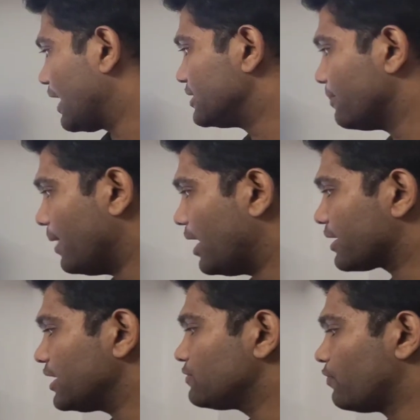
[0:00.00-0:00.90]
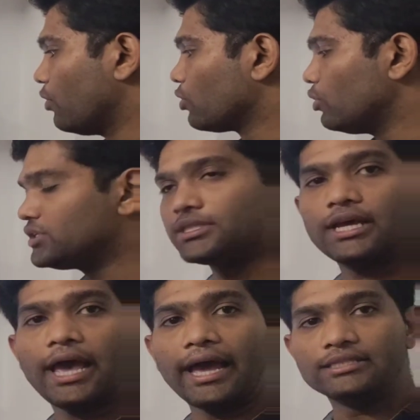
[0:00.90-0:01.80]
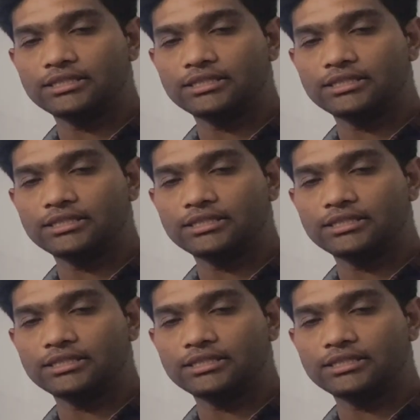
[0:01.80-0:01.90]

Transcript: in the markets for goods and